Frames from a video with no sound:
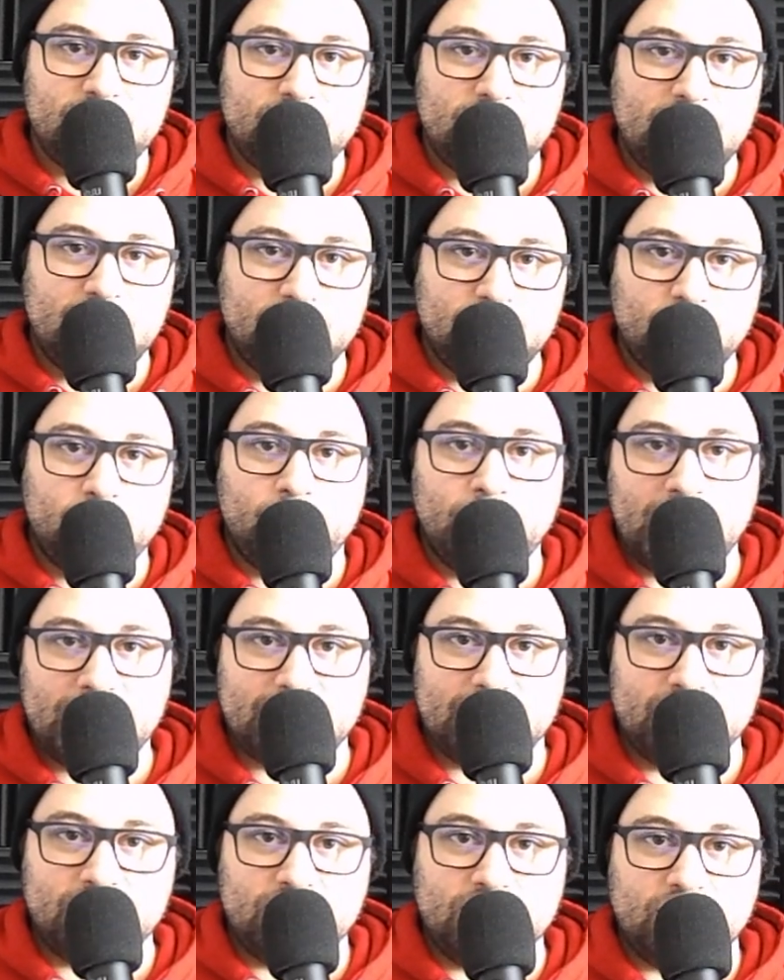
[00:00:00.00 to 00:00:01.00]
and
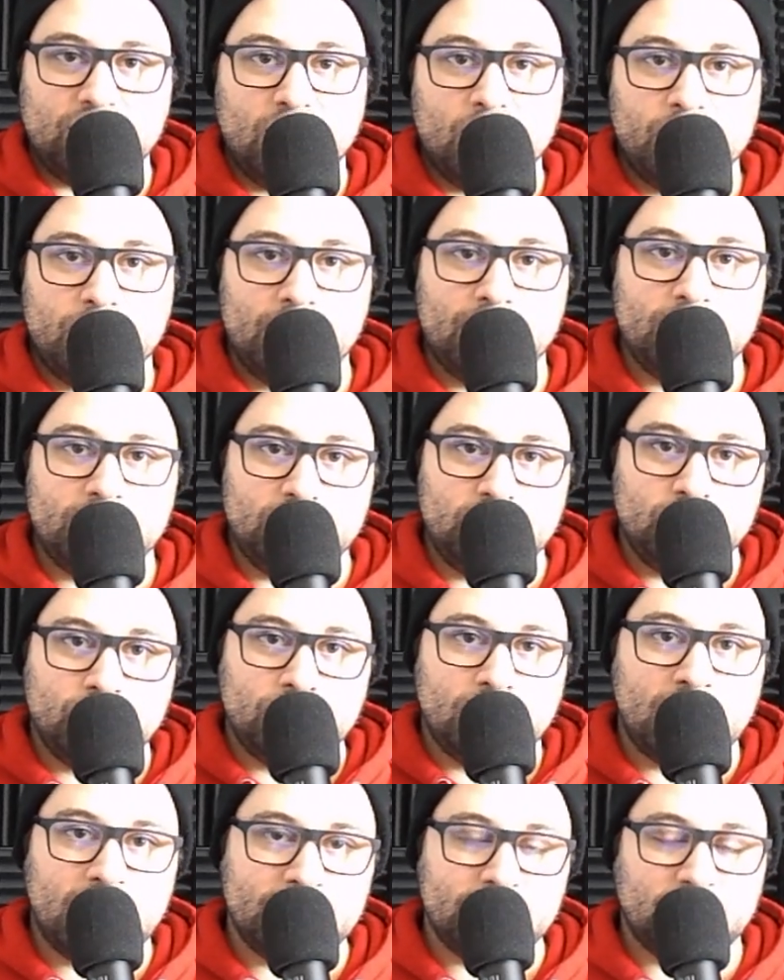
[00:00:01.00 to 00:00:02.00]
directed to go there and
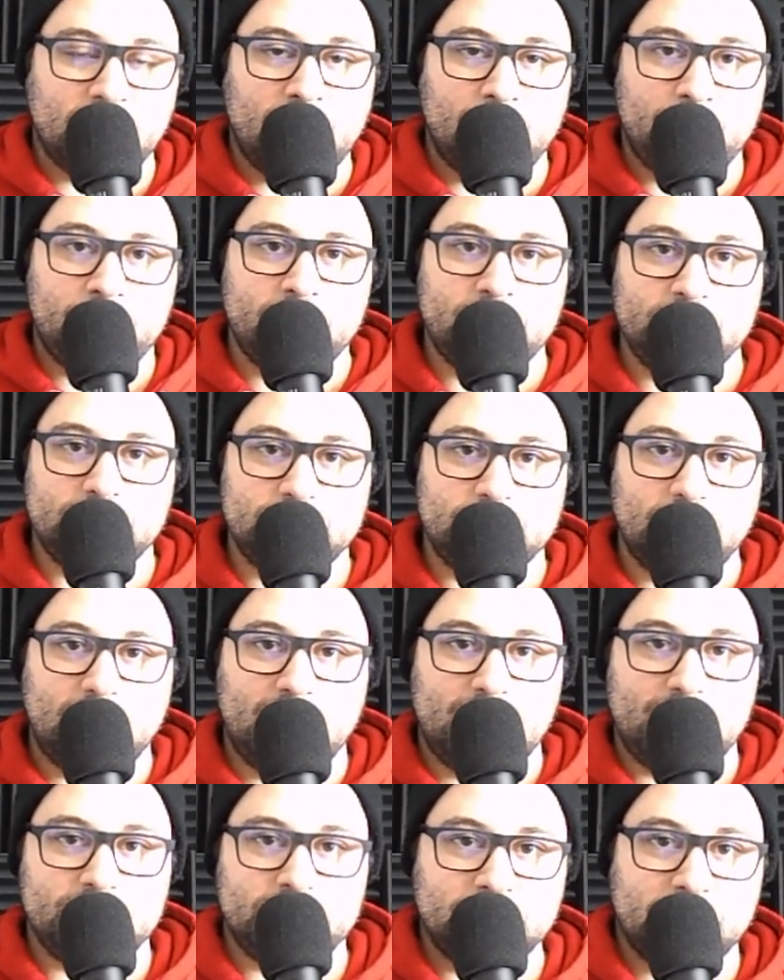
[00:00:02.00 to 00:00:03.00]
utilize Operation
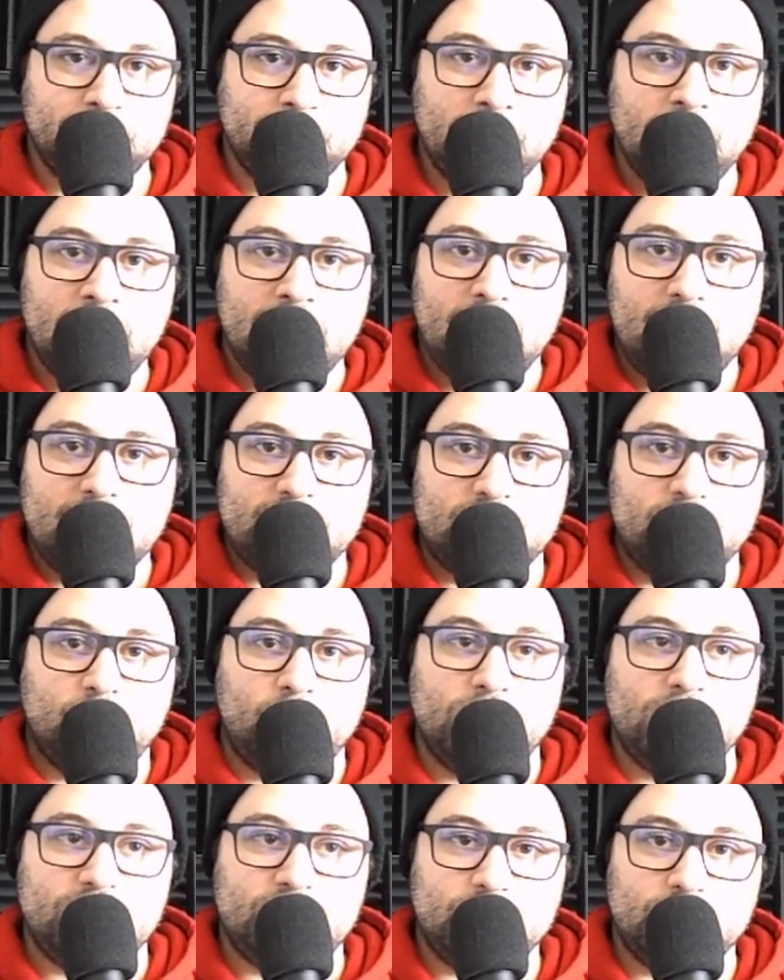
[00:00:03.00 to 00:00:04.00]
High Jump as a
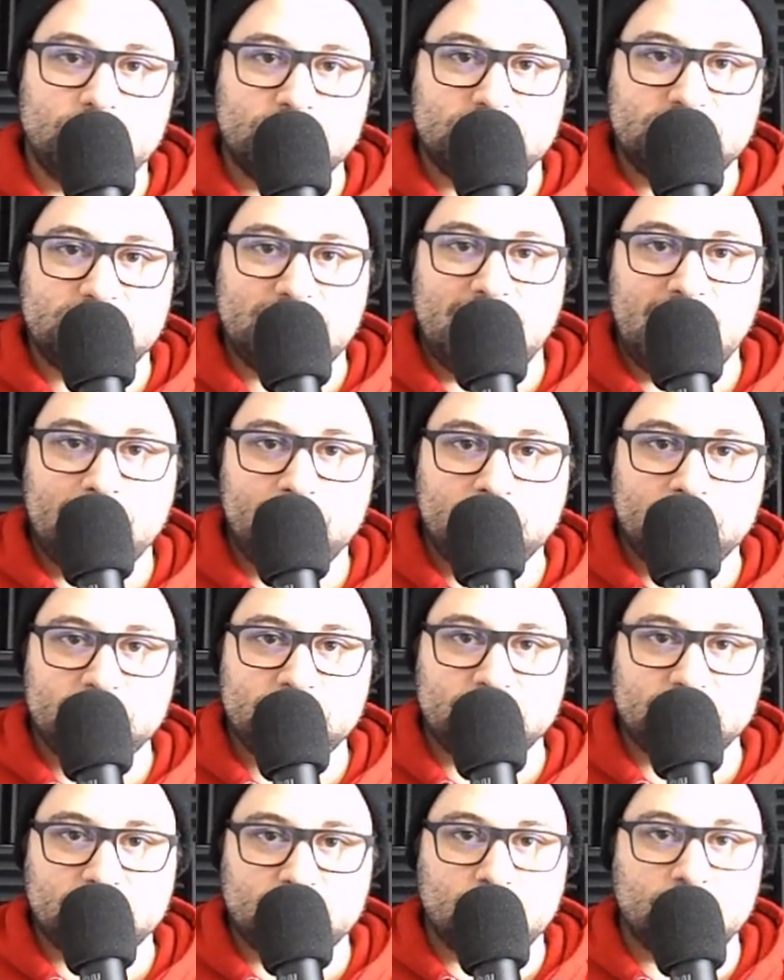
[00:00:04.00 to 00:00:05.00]
way to establish
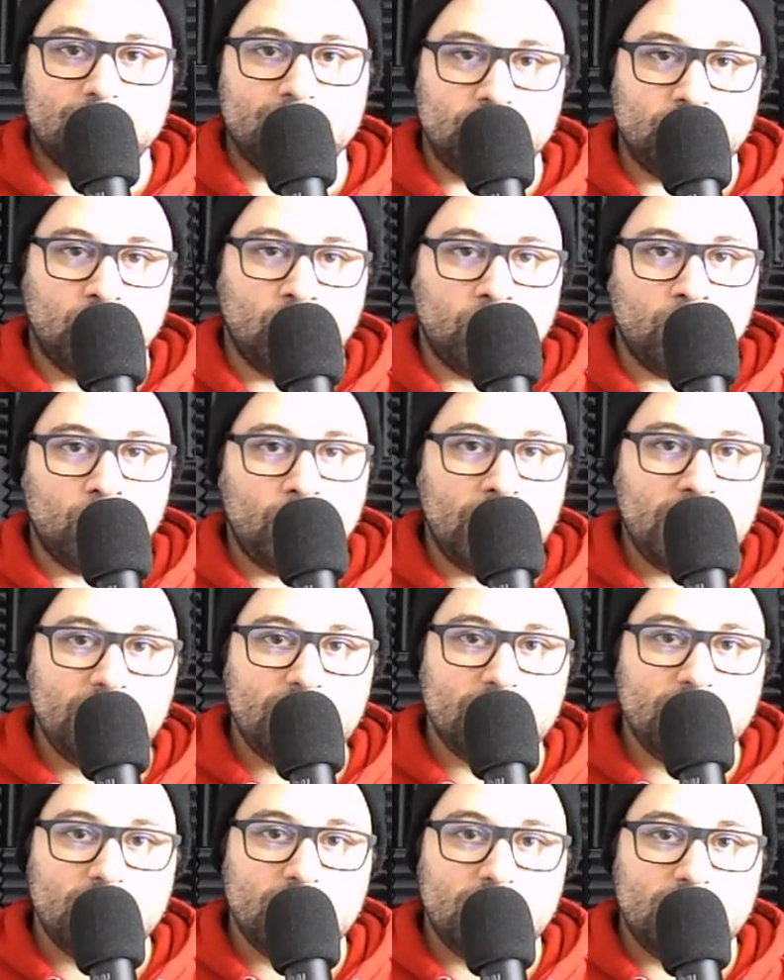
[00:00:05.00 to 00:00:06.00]
a sort of
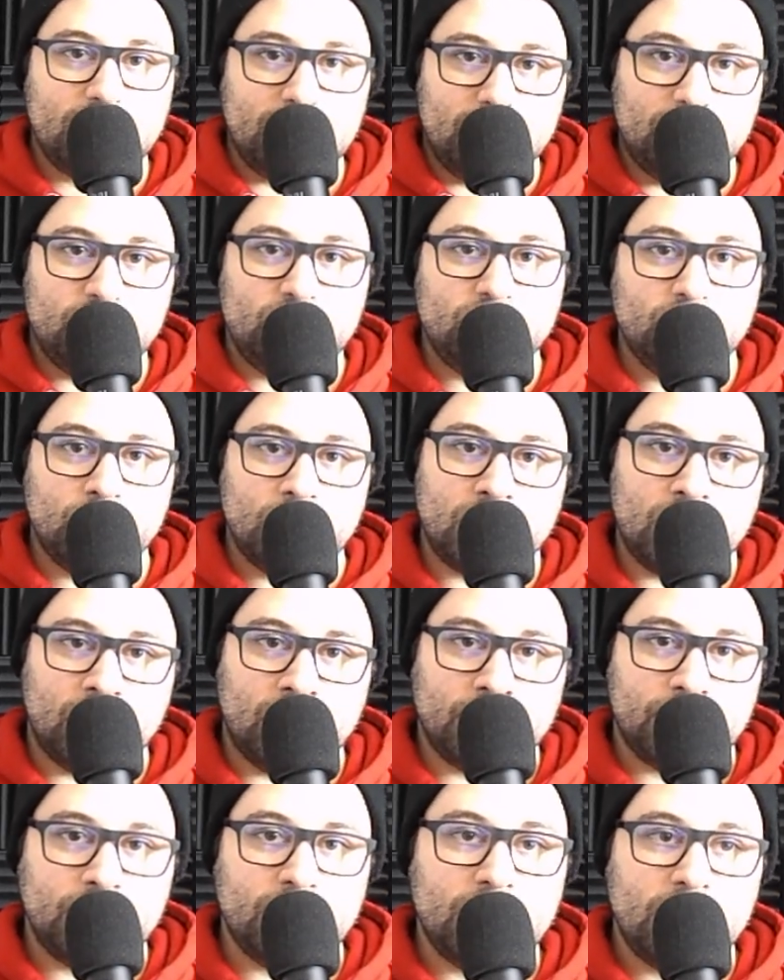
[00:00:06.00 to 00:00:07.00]
doorway into
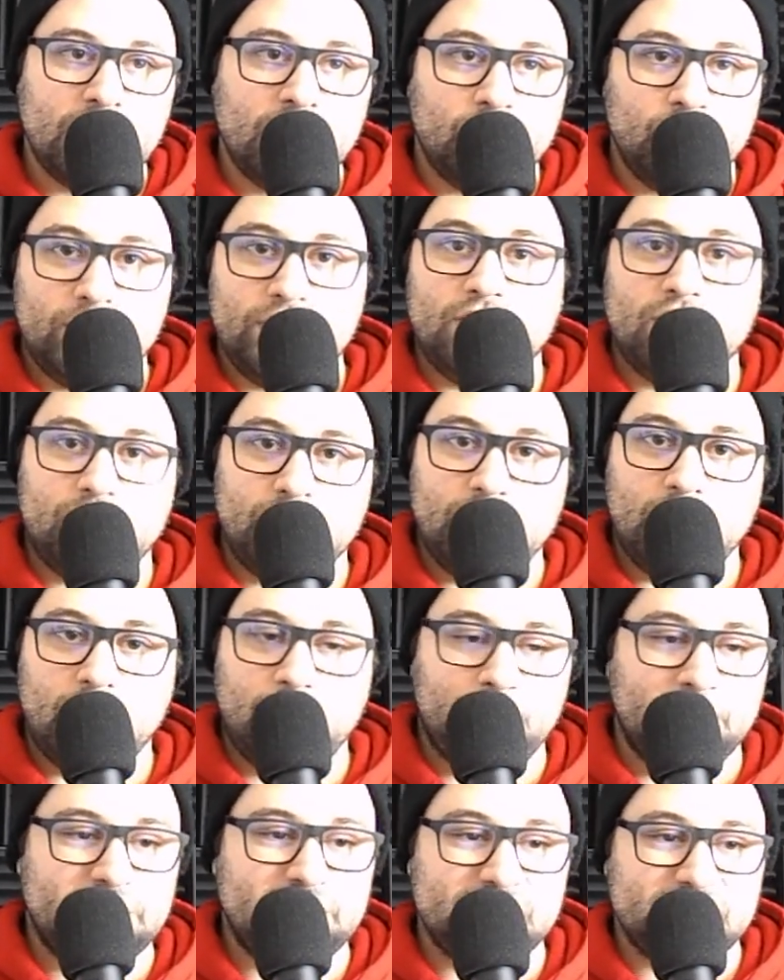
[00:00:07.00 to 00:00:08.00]
Agartha. We don't know.
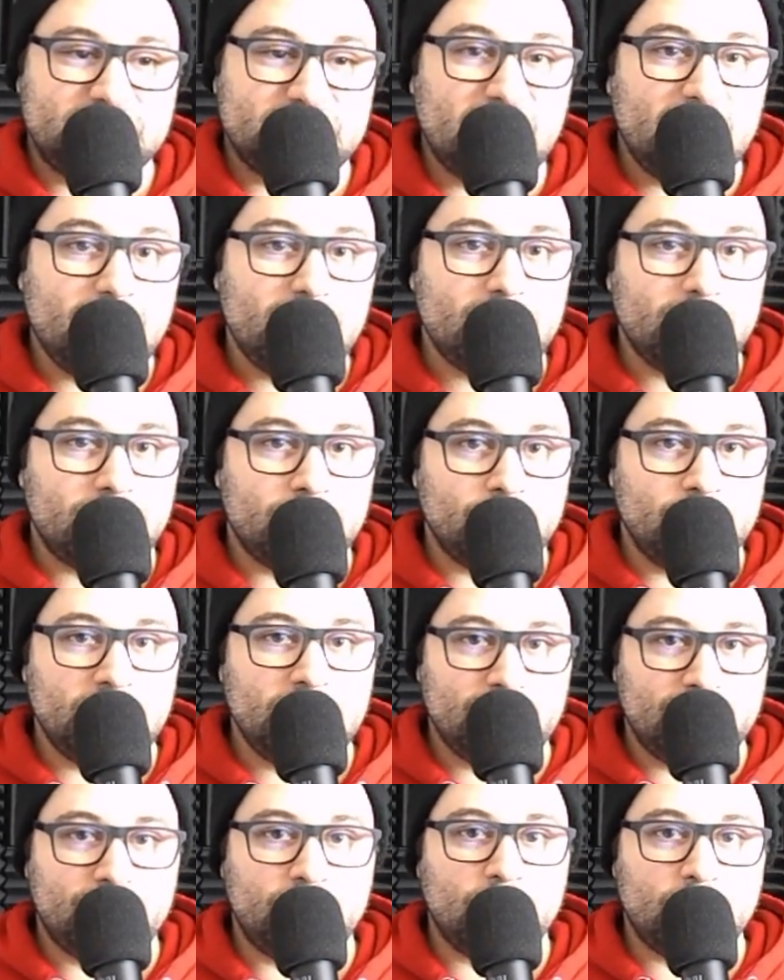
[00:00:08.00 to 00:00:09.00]
But to send three
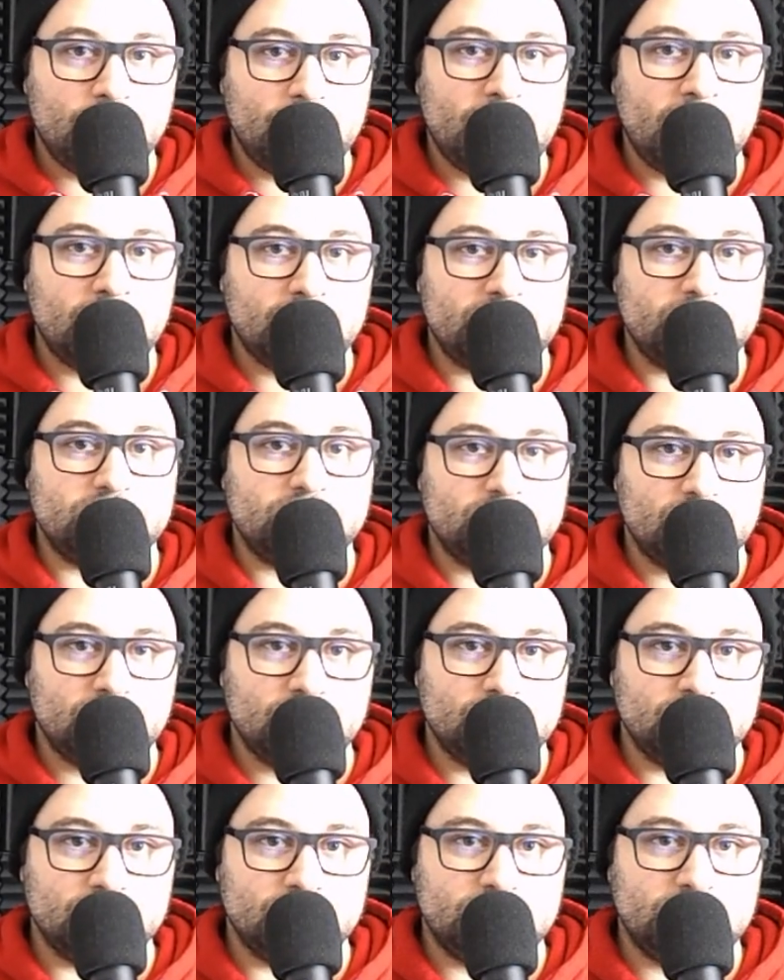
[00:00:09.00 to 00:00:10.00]
to four thousand
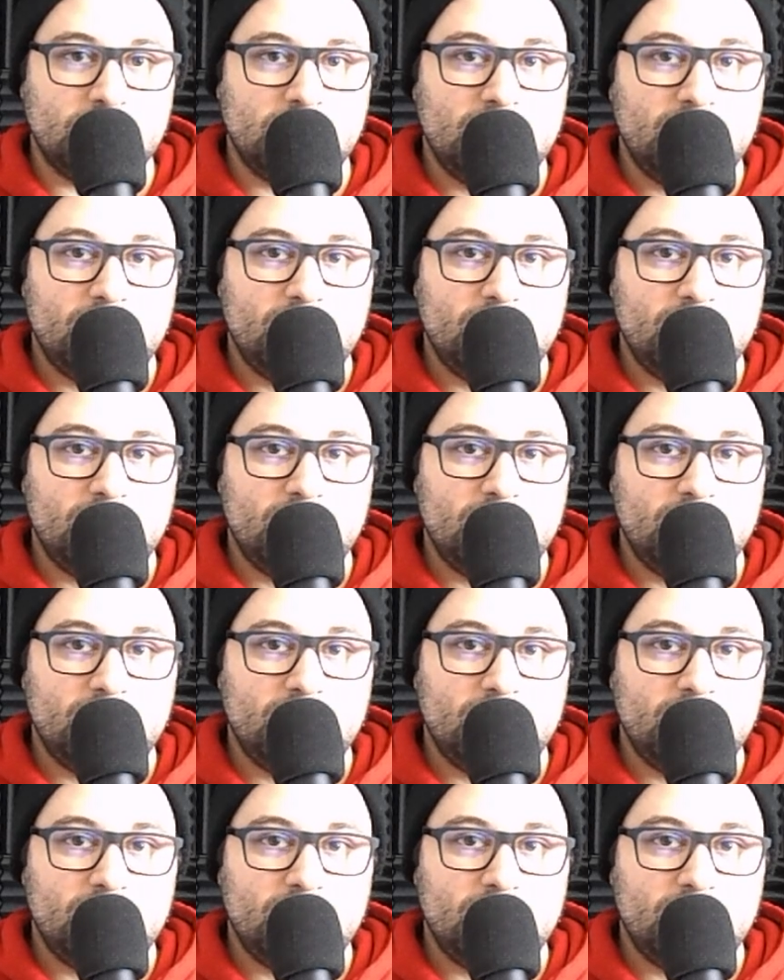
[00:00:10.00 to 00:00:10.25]
soldiers,